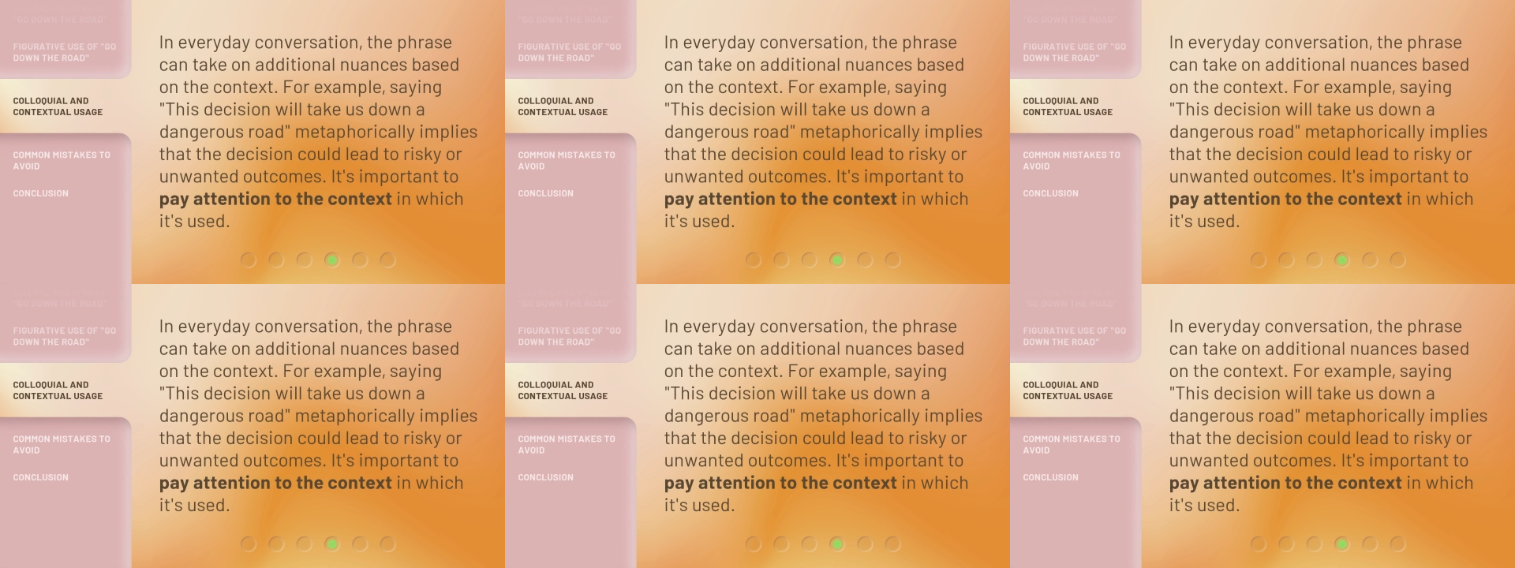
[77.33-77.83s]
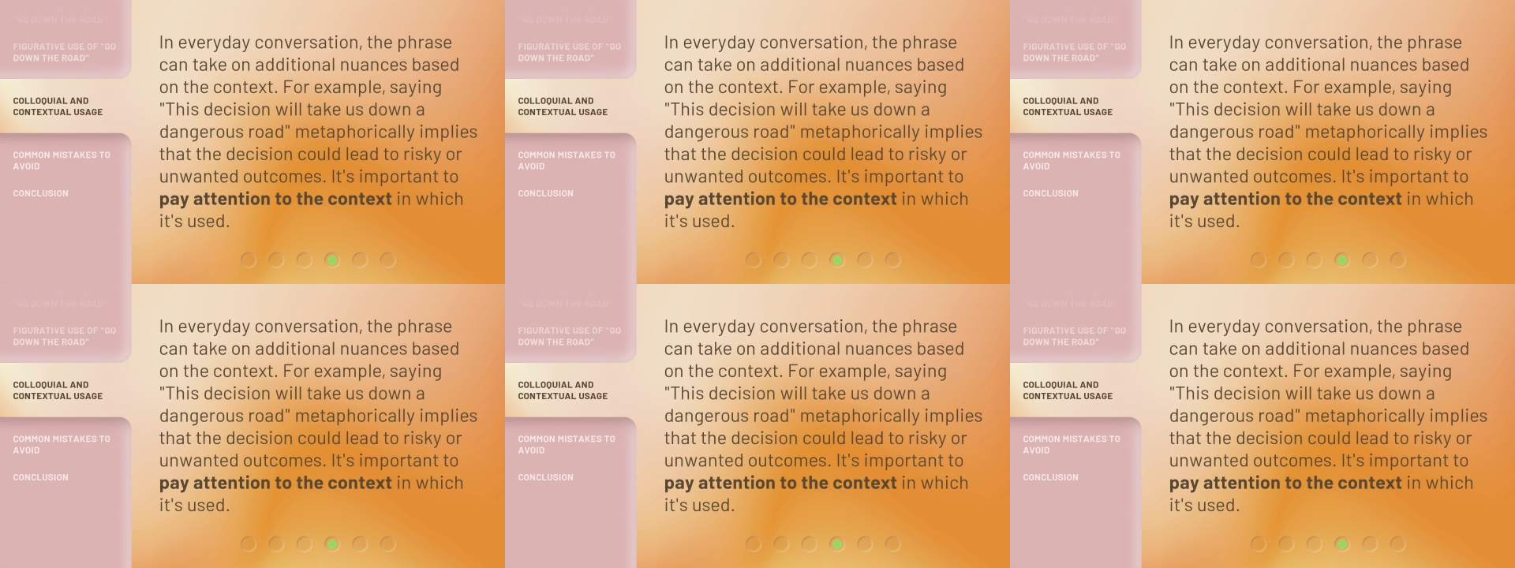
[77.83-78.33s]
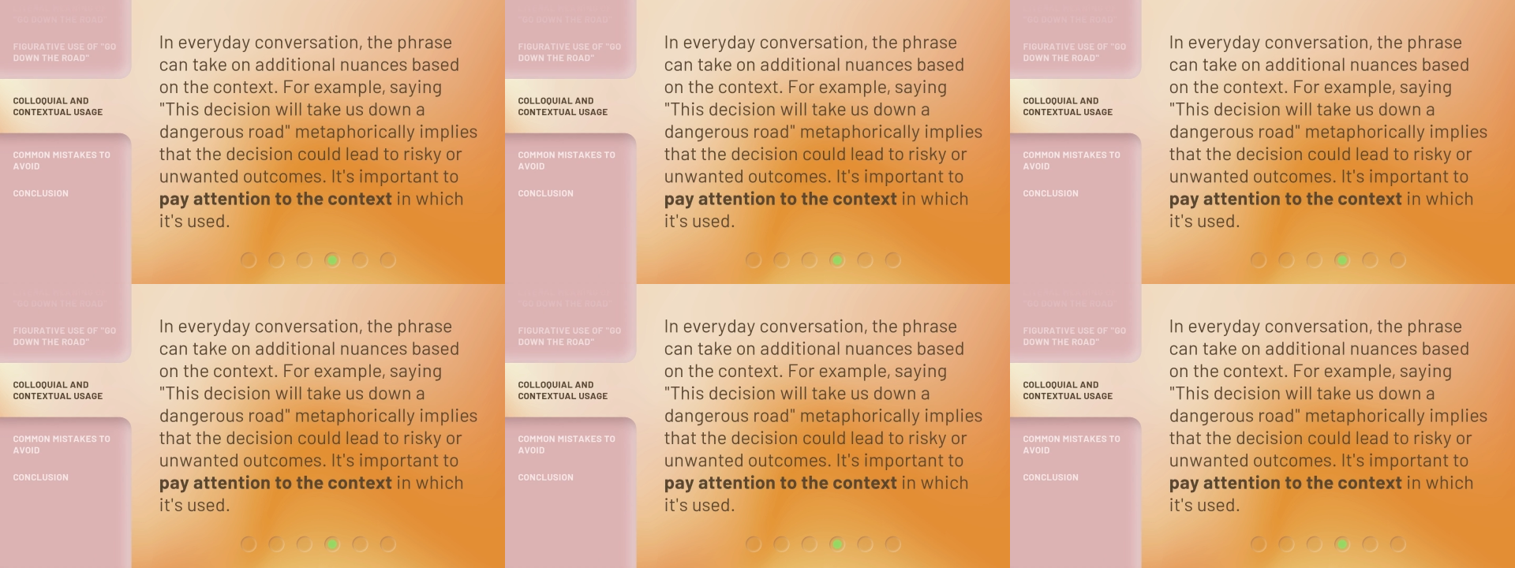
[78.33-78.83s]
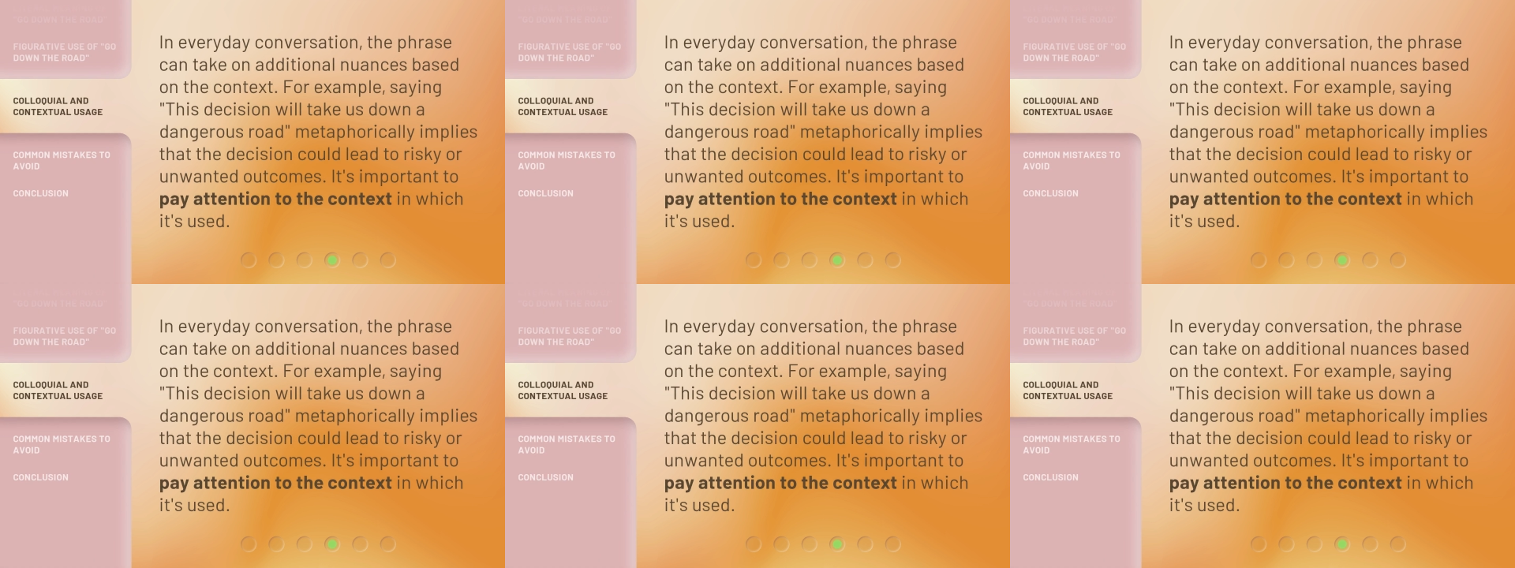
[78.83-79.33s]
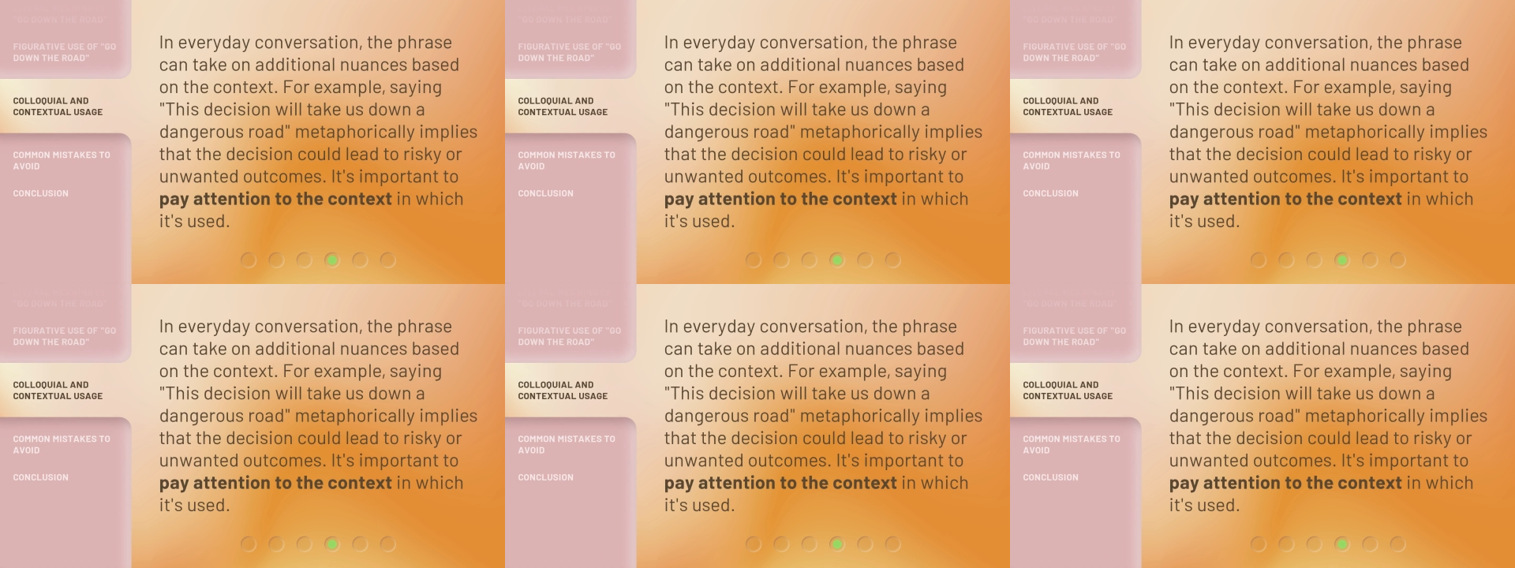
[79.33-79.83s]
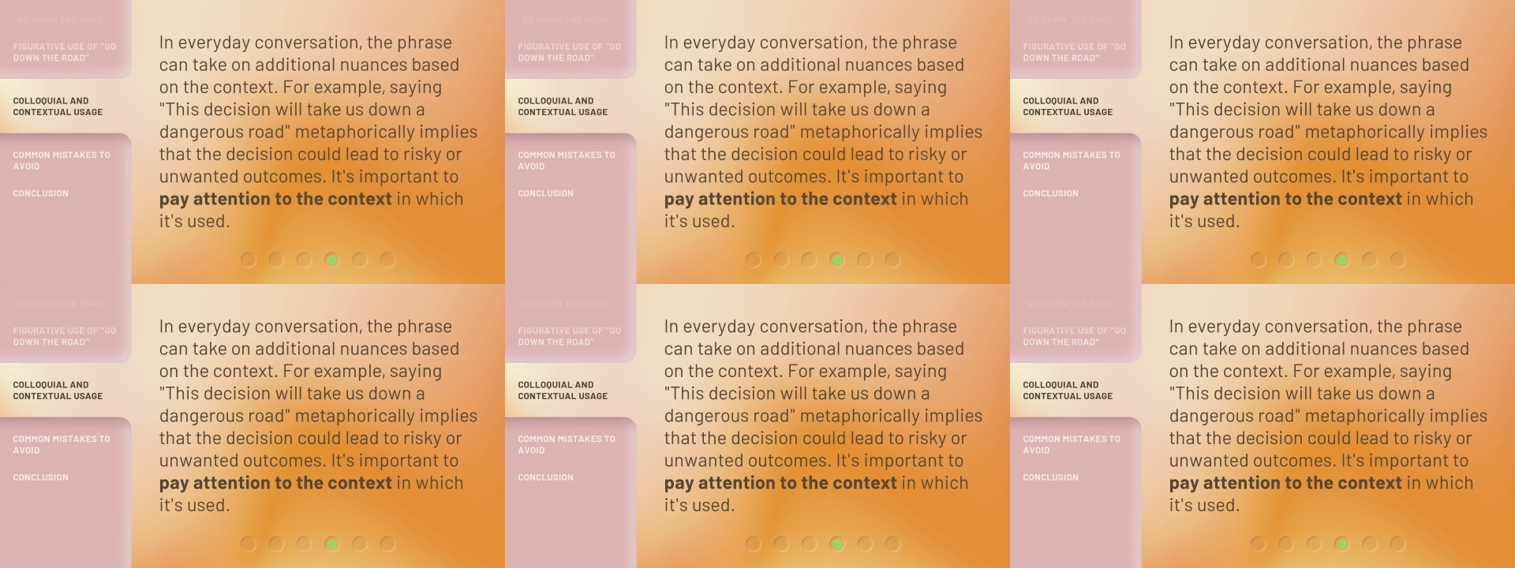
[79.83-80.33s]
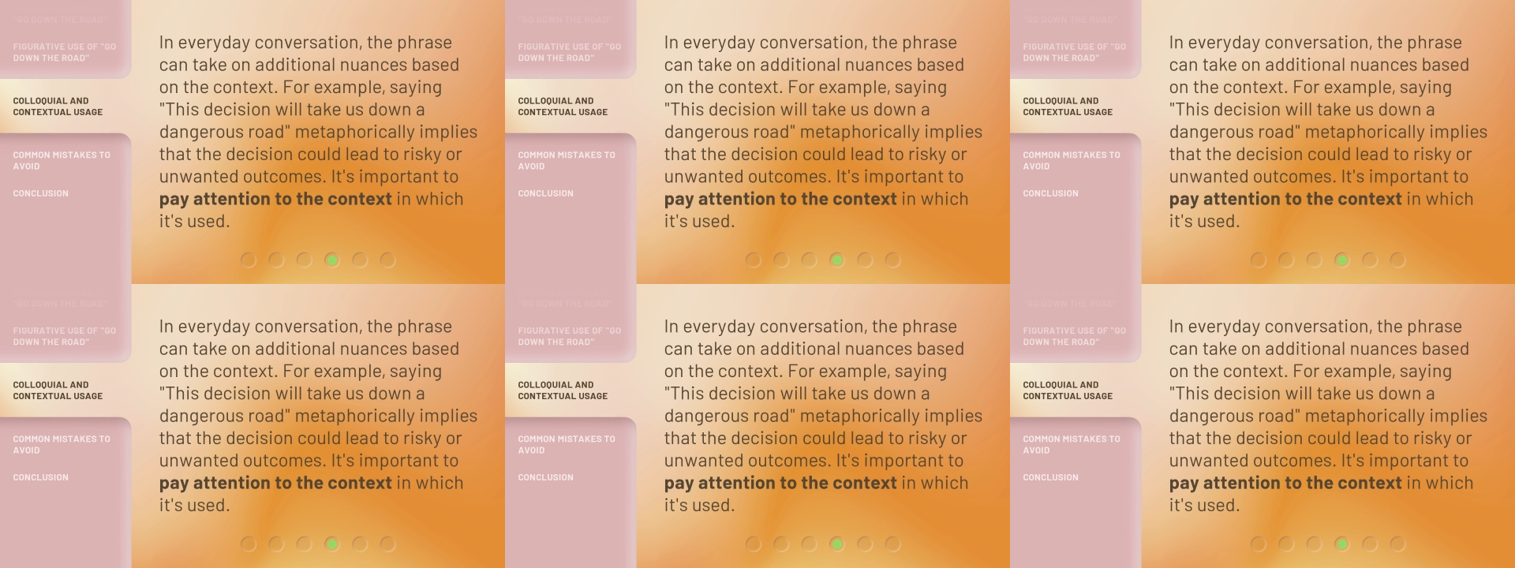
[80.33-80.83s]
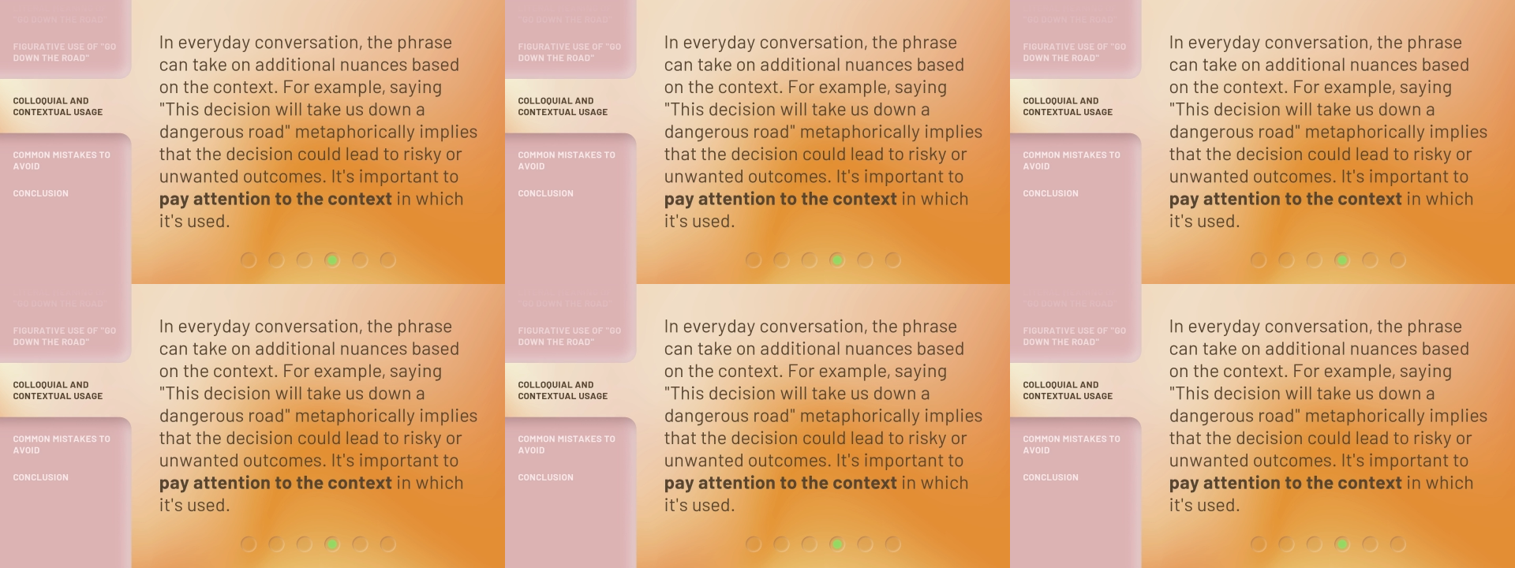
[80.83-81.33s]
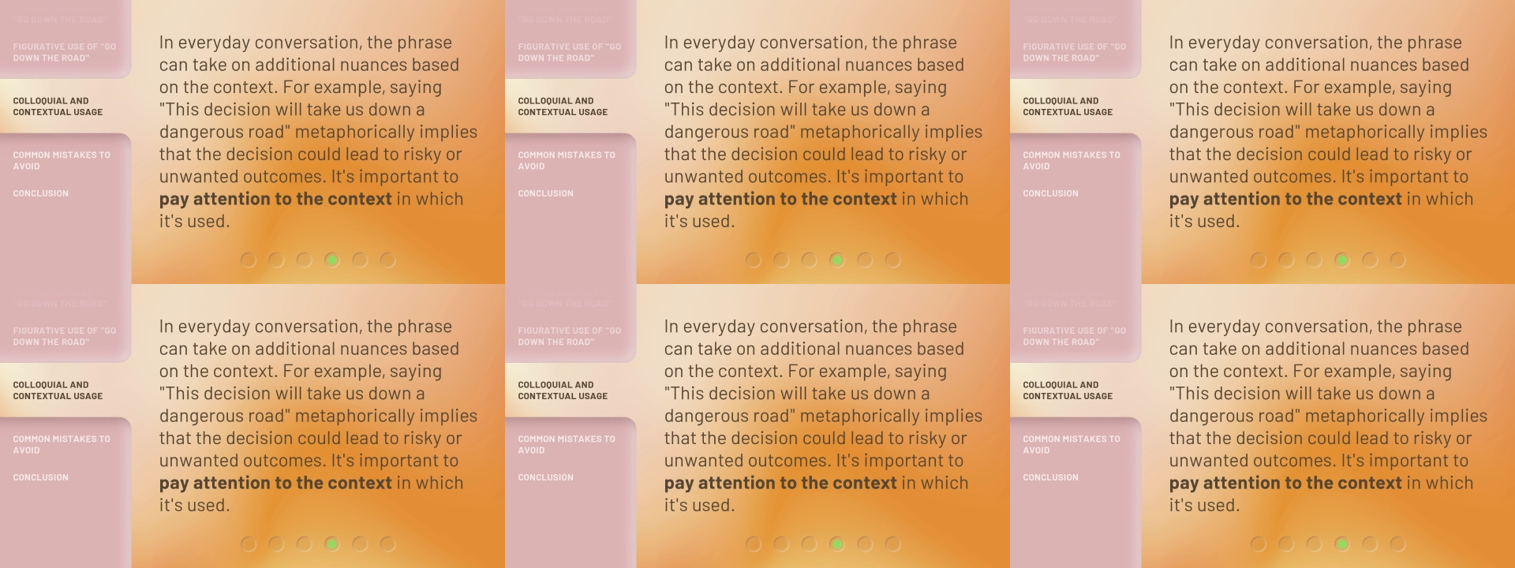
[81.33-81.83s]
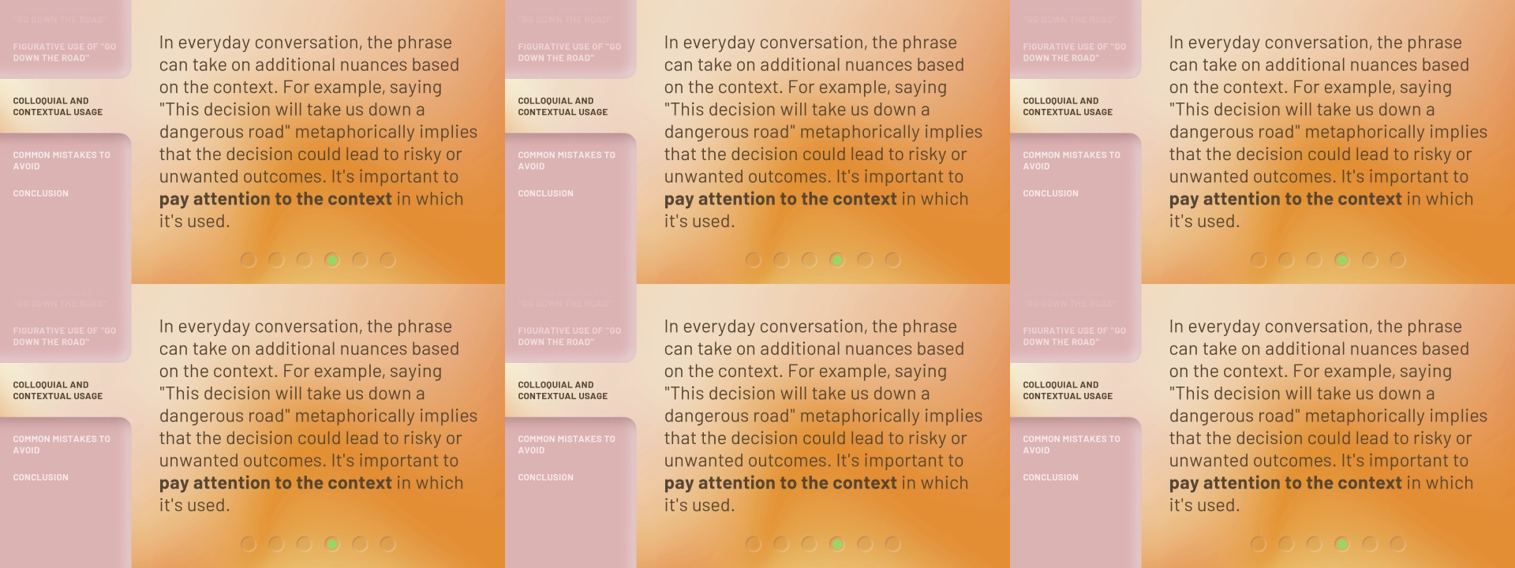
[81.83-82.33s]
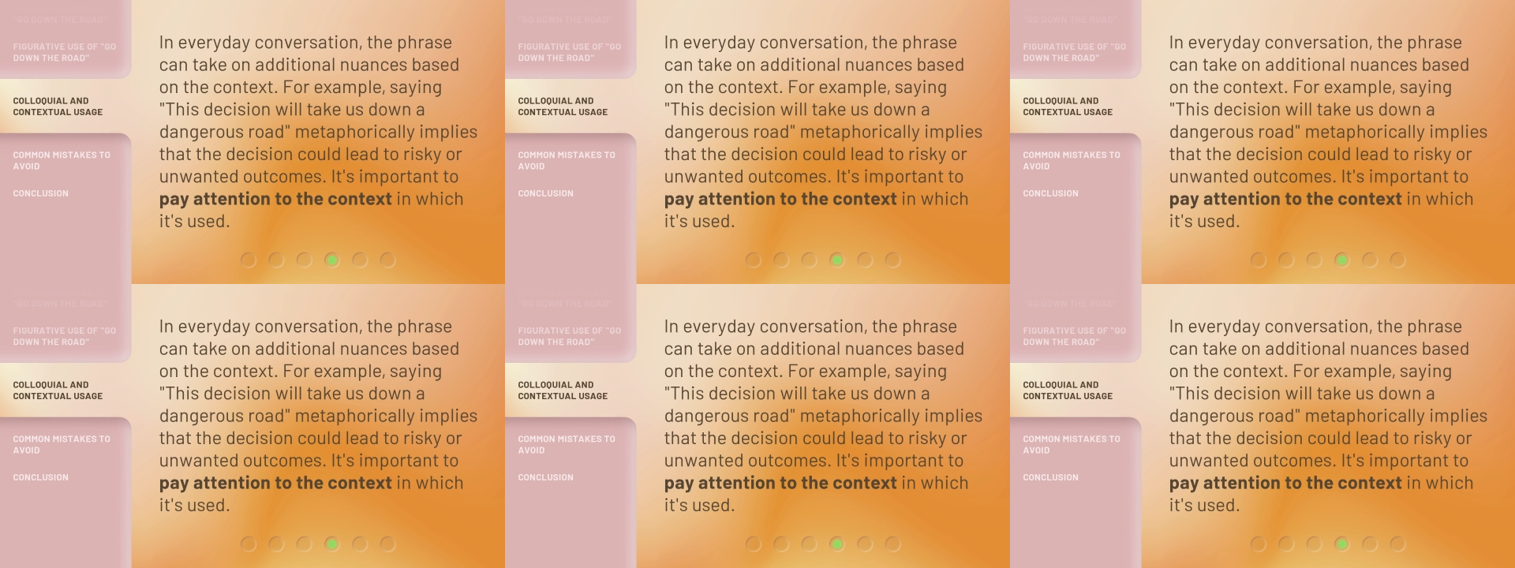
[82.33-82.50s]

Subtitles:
No face is visible, so there are no lips to read.